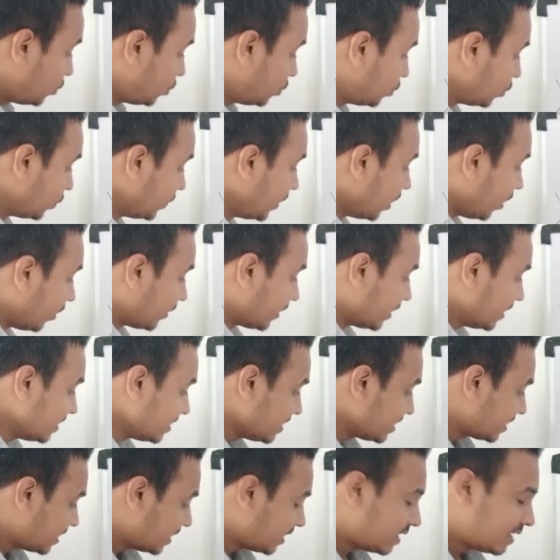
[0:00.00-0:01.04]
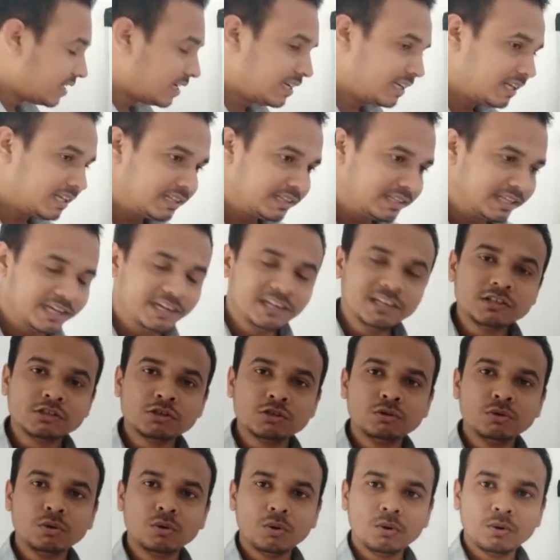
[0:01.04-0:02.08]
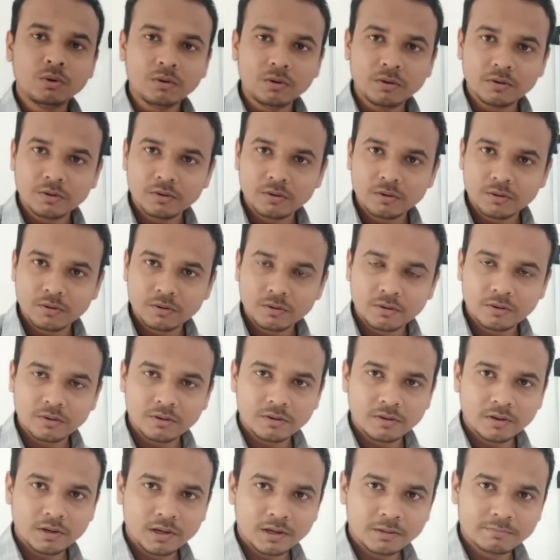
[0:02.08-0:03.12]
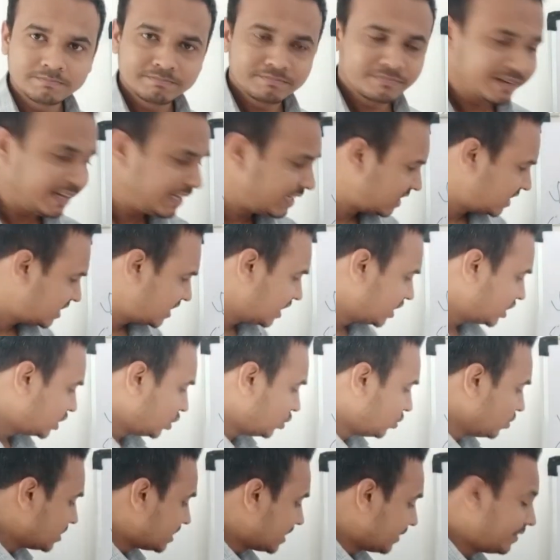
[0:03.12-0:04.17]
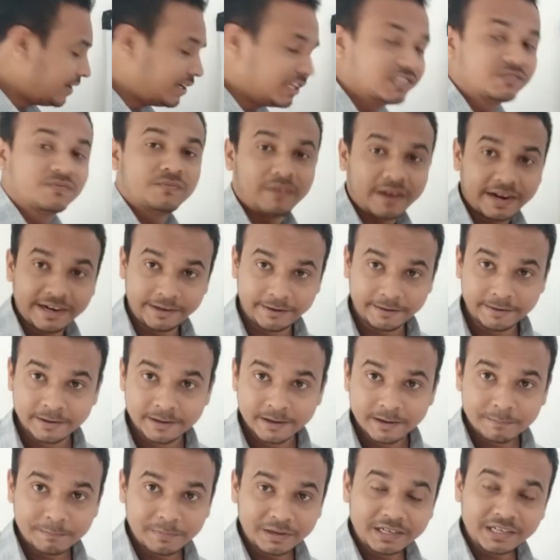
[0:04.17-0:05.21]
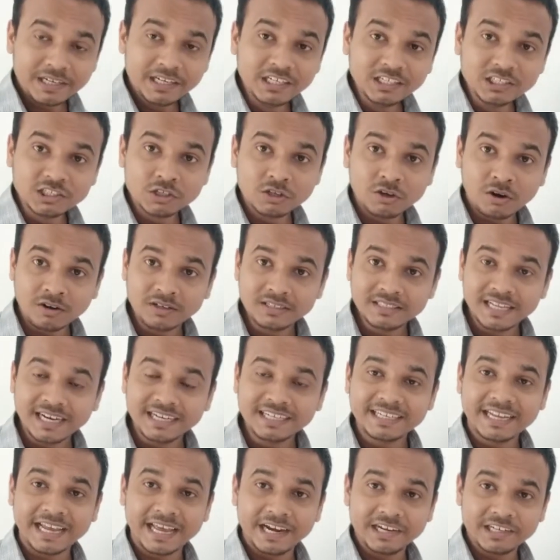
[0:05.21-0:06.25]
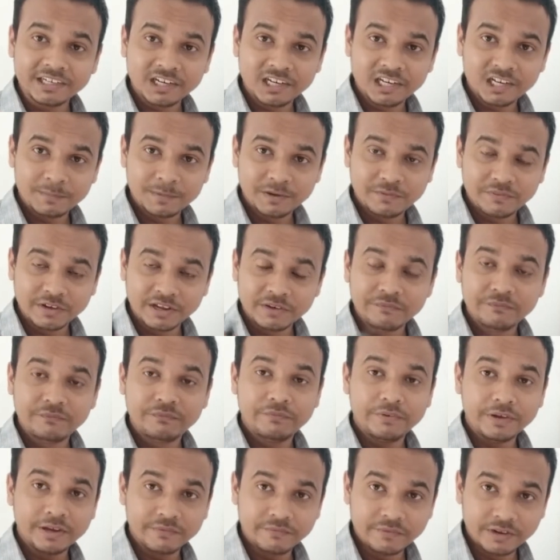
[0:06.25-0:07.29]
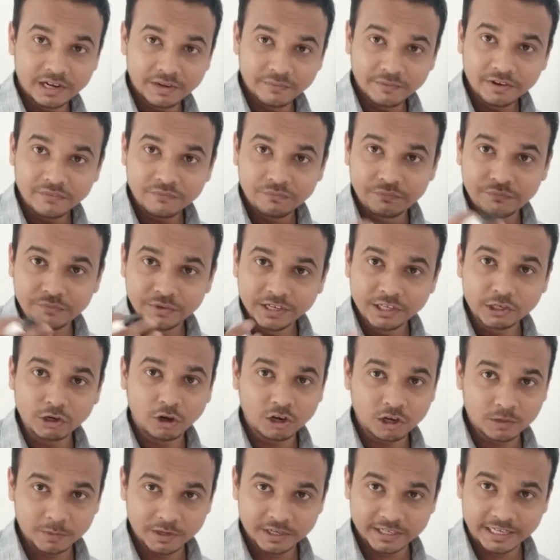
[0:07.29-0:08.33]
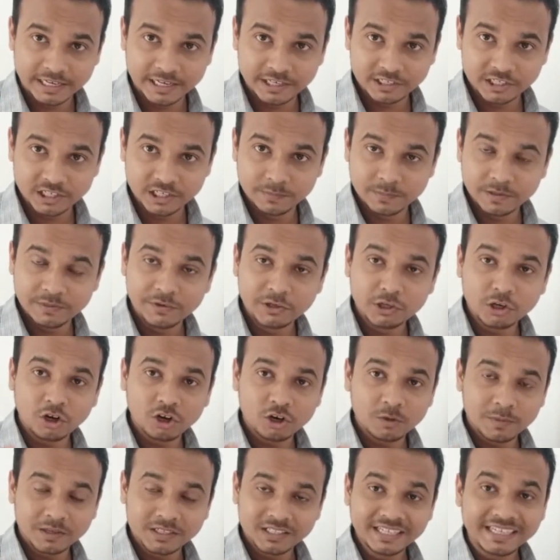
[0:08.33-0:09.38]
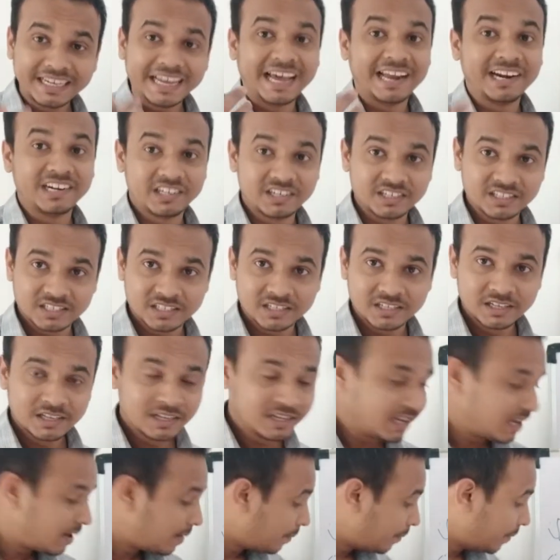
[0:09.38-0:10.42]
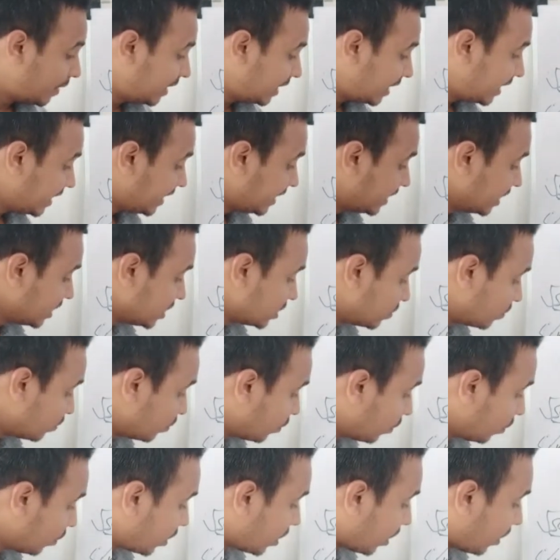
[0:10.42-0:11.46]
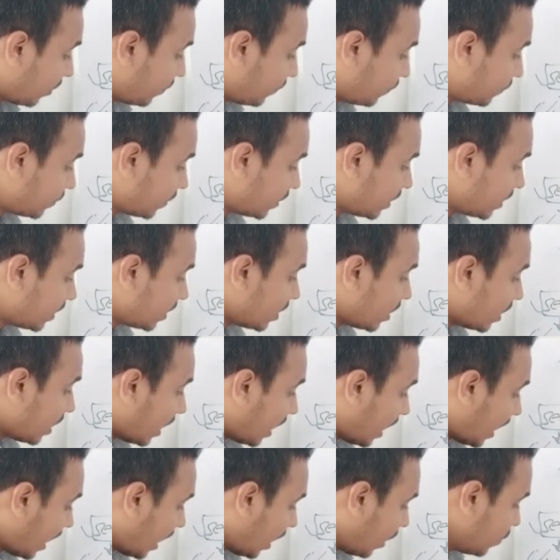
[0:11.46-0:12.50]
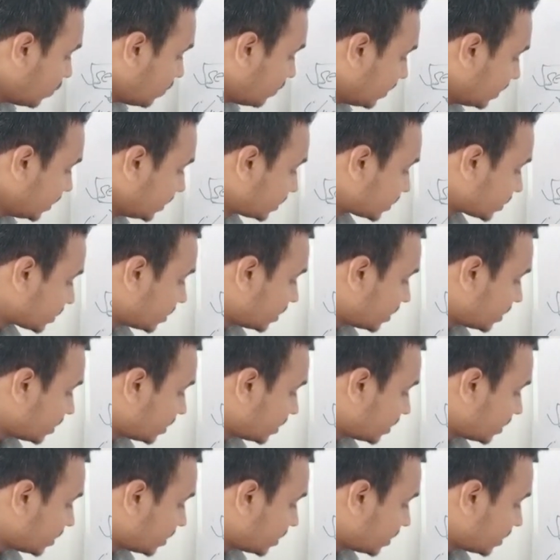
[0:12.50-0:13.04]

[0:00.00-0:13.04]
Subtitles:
To be honest, there is no like 60 to 70 is fine. But it's not that character limit. Whenever we talk about character limit, we talk about the characters. But it is more of how much